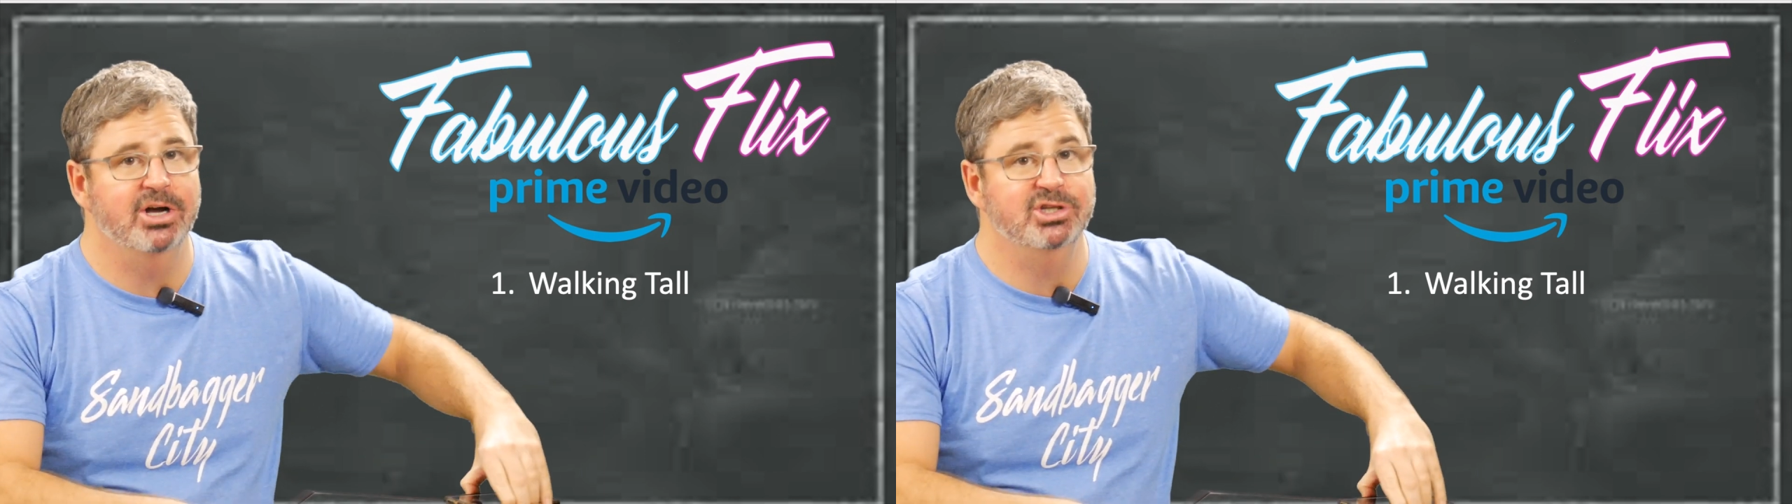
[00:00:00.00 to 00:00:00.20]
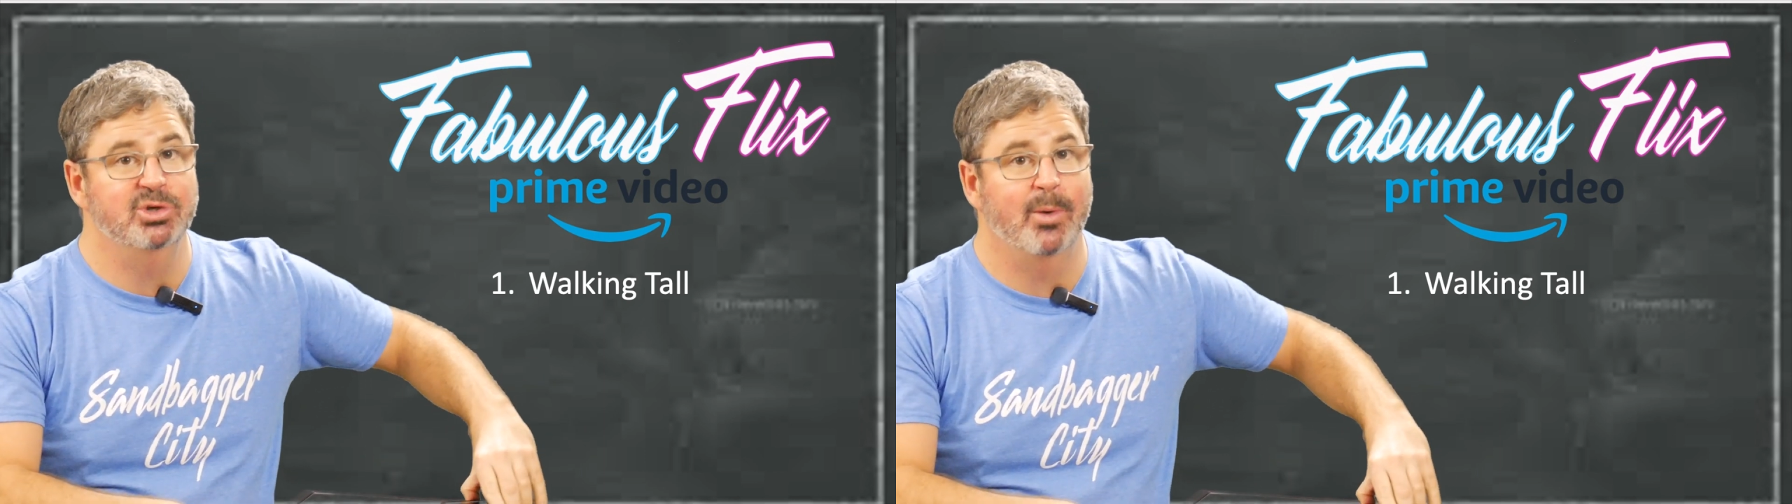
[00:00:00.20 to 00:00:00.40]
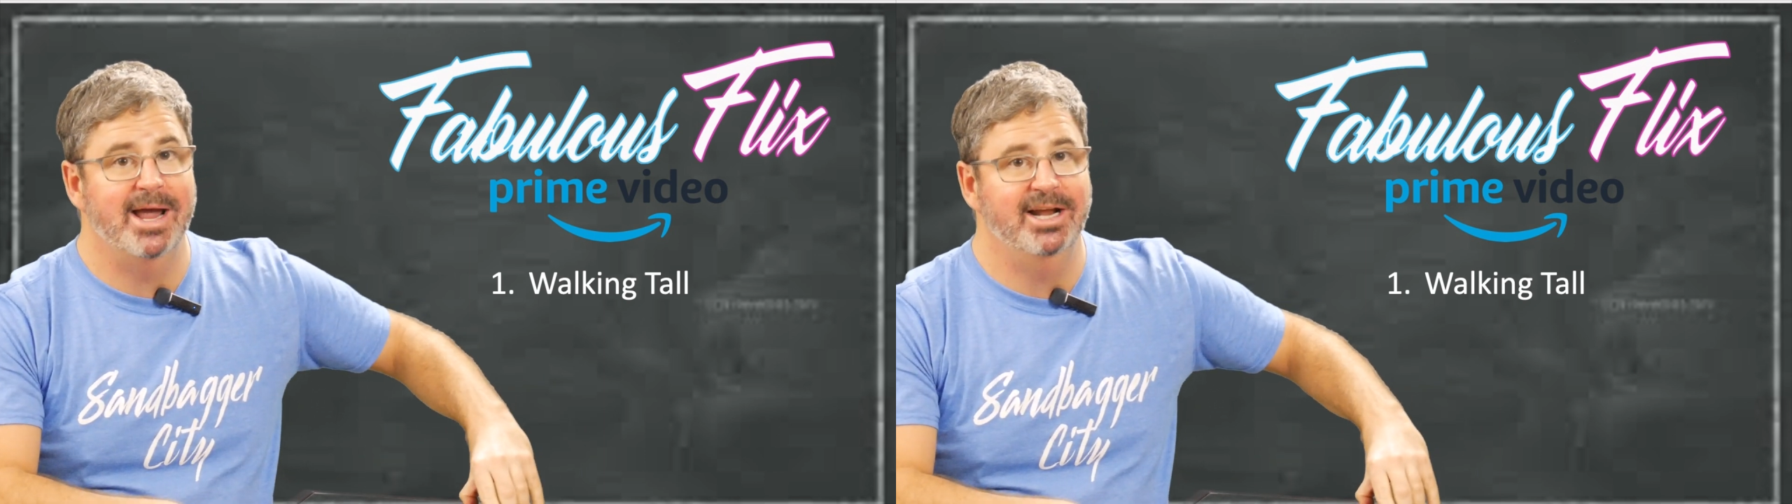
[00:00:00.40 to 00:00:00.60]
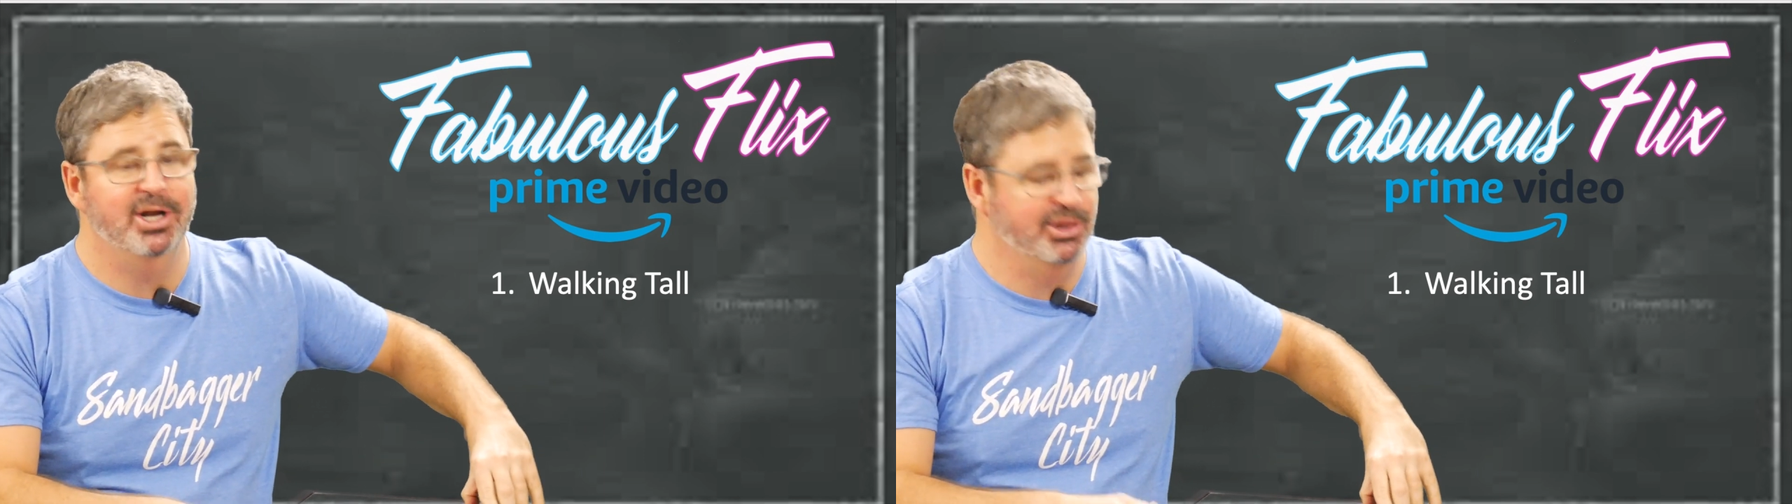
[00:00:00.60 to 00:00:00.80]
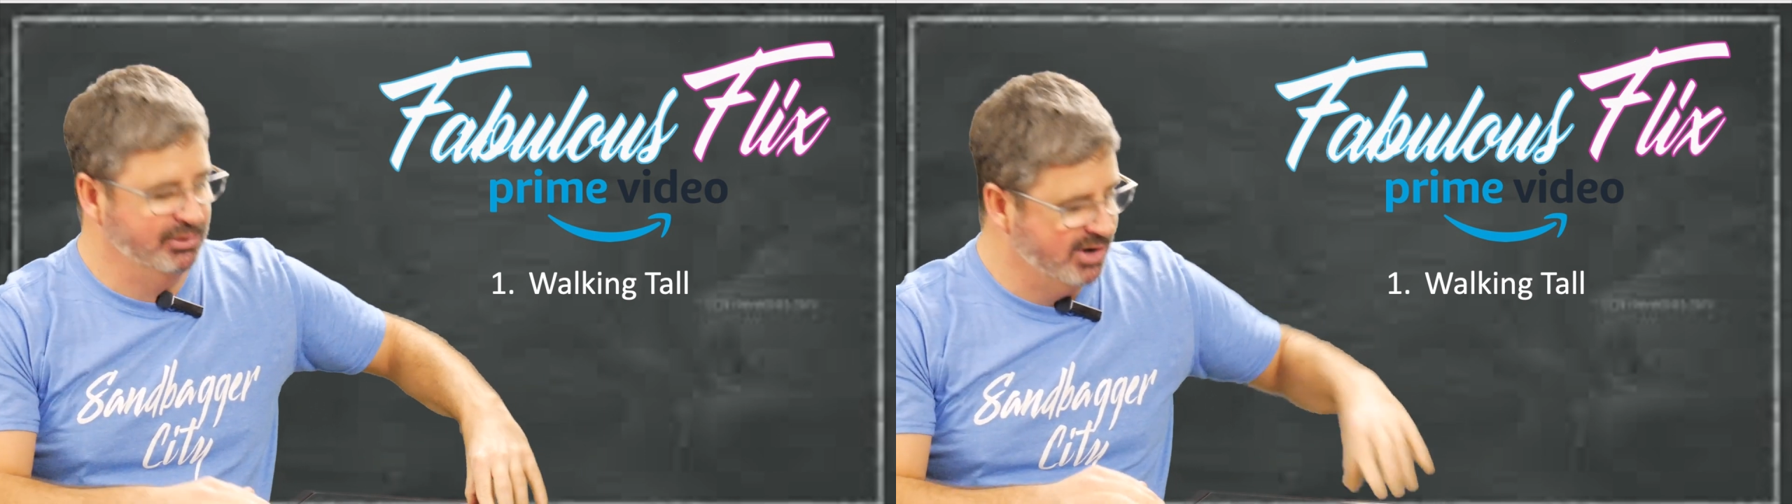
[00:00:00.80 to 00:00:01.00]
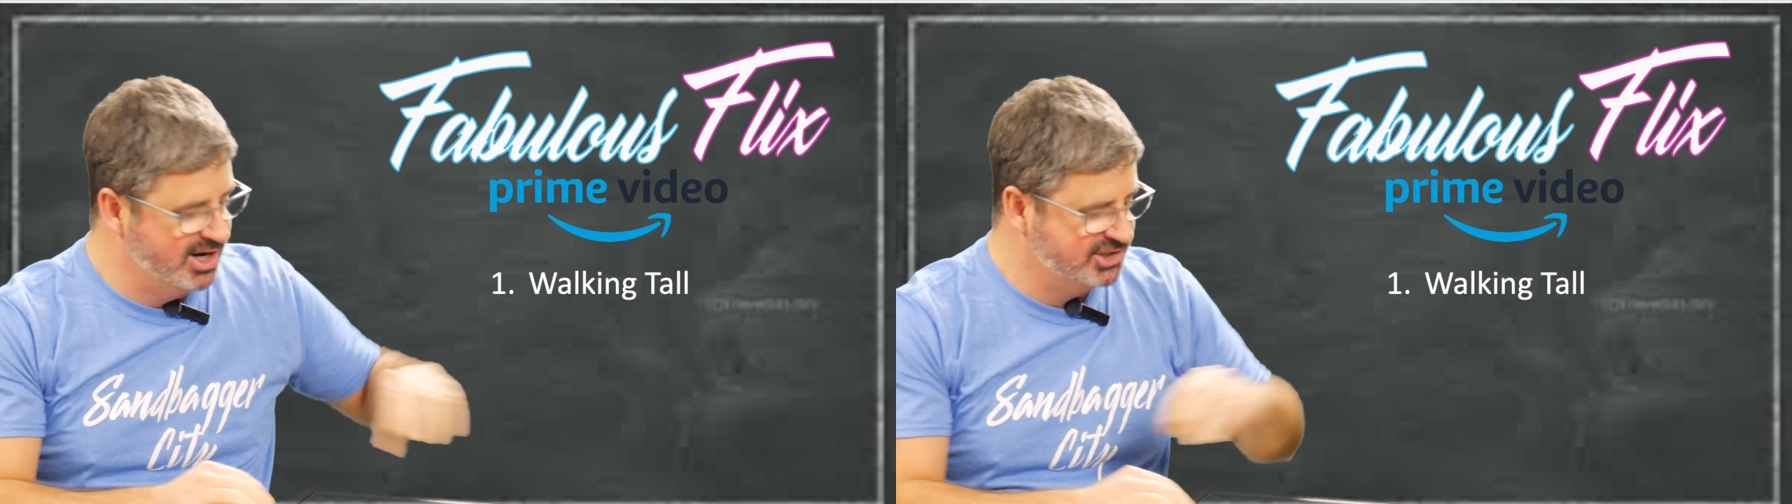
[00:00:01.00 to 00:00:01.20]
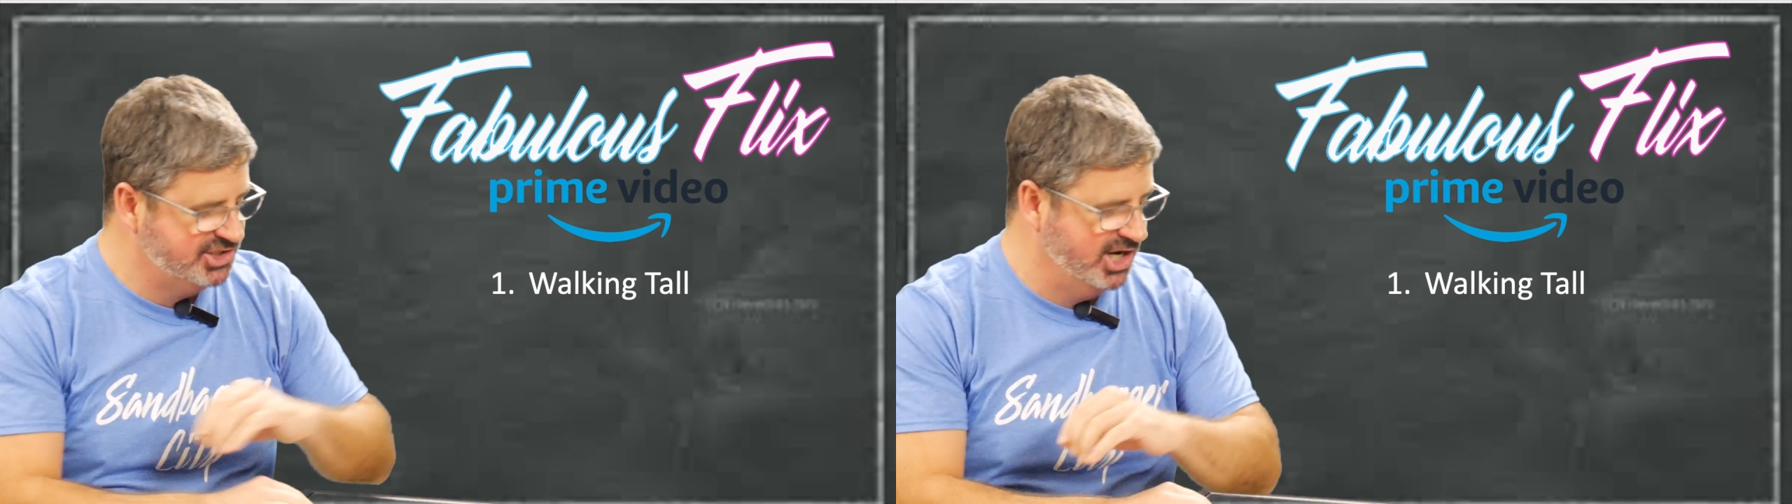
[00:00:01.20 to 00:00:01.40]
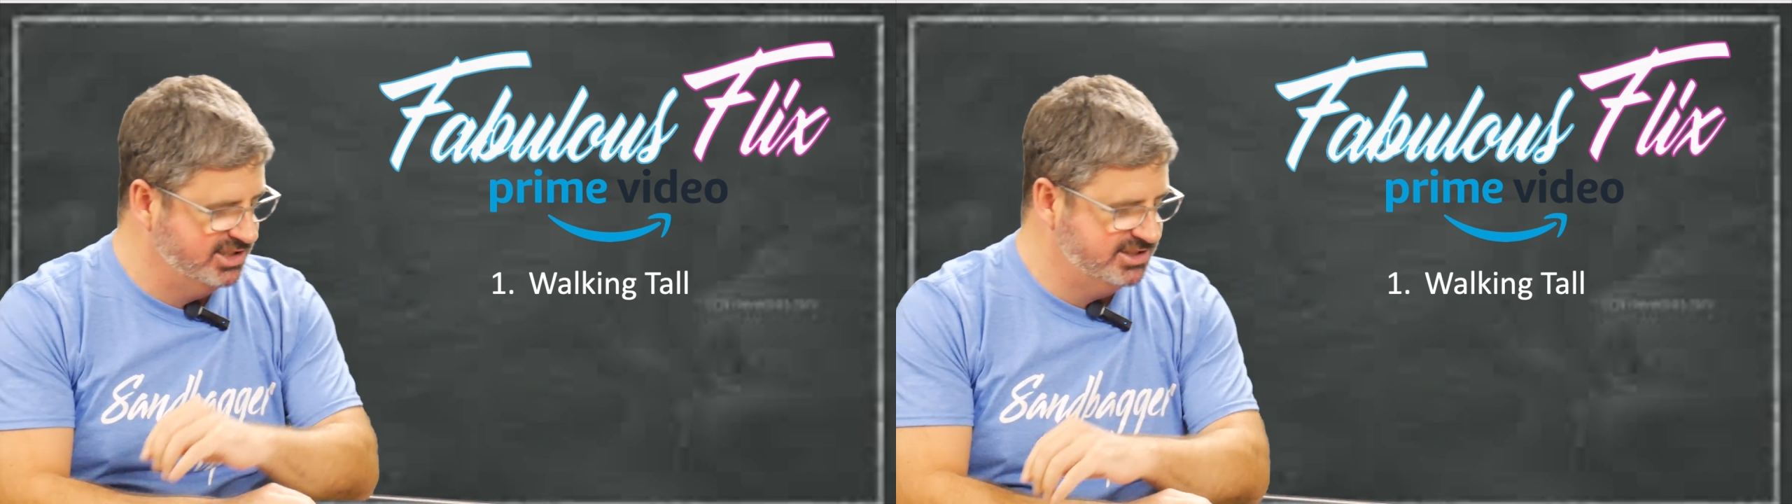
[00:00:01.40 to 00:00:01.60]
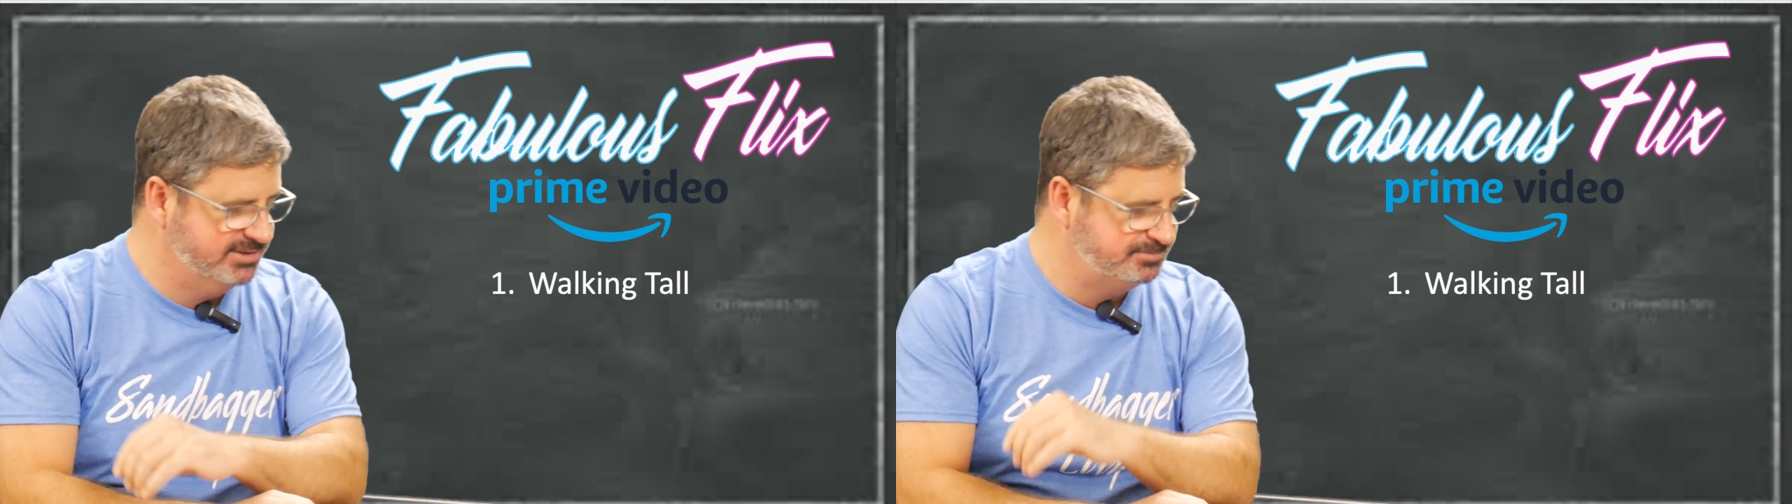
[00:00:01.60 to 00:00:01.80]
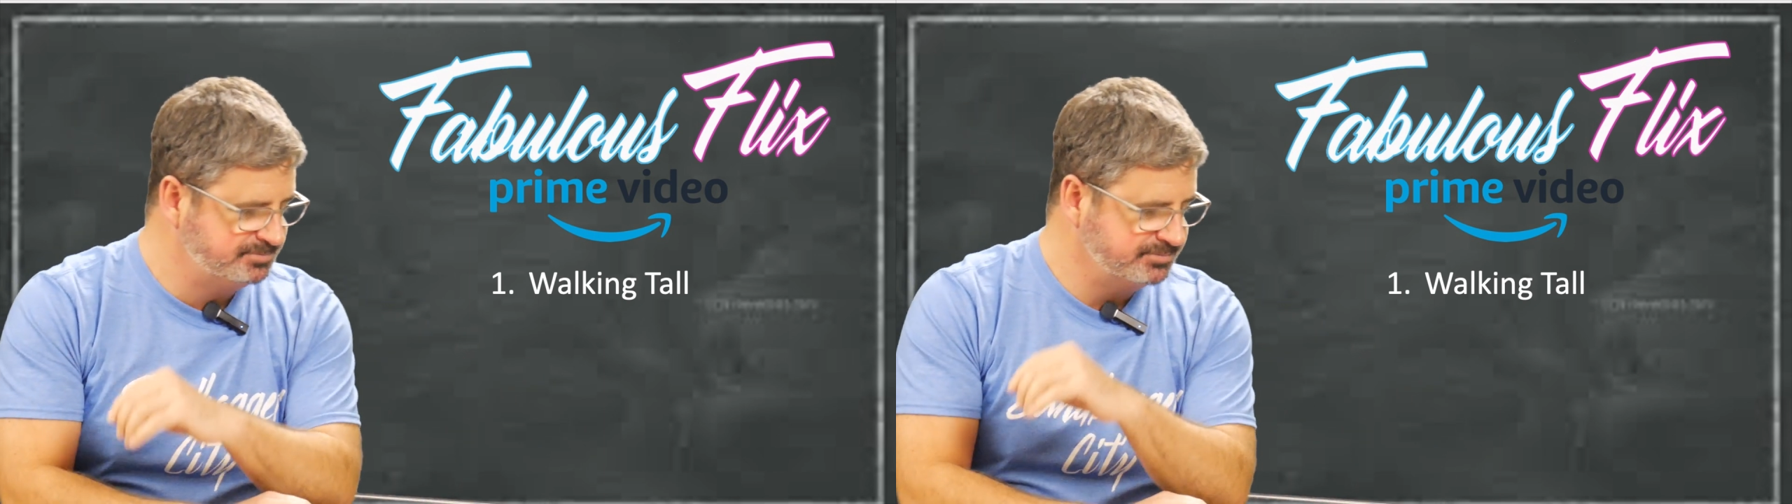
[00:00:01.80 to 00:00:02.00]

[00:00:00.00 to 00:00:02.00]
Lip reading: Dwayne "The Rock" Johnson.